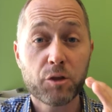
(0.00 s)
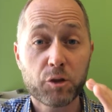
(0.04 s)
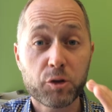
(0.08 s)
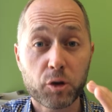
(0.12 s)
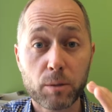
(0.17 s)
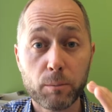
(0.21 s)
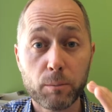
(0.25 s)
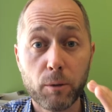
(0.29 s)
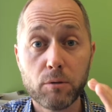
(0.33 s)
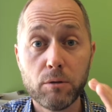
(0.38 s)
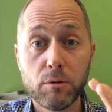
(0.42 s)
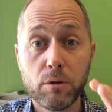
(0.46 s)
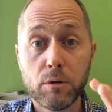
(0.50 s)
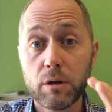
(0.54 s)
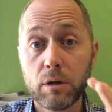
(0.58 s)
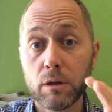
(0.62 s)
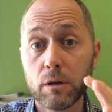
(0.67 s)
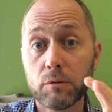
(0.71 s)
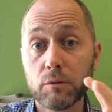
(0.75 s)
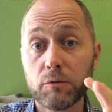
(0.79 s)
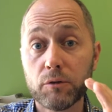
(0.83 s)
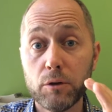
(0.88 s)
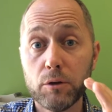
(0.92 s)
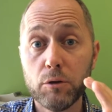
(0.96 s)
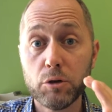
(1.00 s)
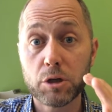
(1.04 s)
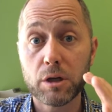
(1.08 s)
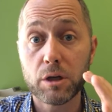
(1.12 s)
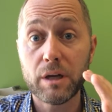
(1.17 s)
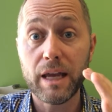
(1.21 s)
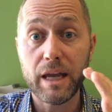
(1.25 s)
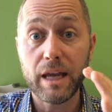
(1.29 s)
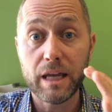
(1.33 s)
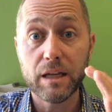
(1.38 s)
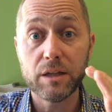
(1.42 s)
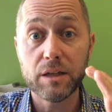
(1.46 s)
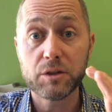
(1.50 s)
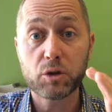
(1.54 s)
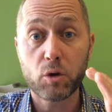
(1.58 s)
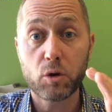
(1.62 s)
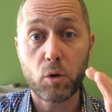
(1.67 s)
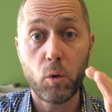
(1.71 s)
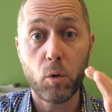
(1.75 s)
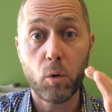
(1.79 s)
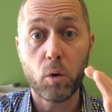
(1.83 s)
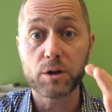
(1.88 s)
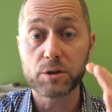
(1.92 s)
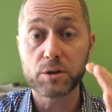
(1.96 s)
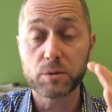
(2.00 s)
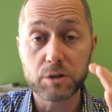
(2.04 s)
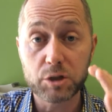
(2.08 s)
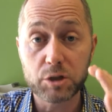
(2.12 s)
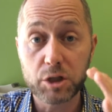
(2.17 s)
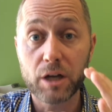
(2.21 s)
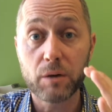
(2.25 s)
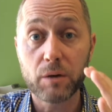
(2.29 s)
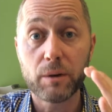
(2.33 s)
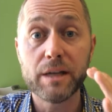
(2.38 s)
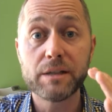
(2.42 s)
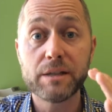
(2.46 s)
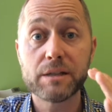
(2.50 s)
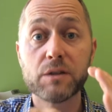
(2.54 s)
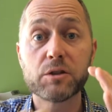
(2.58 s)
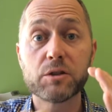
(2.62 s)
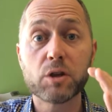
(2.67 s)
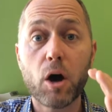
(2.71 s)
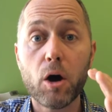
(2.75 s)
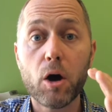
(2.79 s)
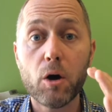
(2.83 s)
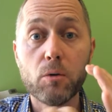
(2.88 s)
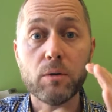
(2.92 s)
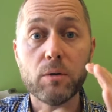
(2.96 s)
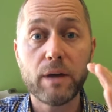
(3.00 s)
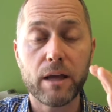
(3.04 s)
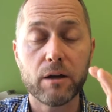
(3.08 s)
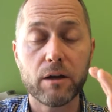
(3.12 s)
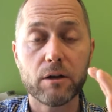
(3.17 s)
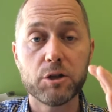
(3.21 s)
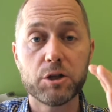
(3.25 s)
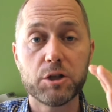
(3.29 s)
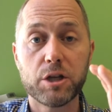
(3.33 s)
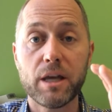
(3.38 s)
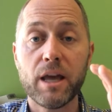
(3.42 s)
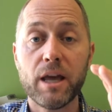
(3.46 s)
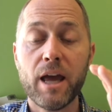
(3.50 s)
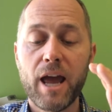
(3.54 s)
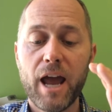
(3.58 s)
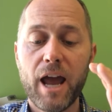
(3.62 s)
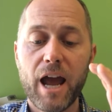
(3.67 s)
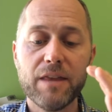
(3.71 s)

thermonuclear fusion in its core, so it generates its own energy,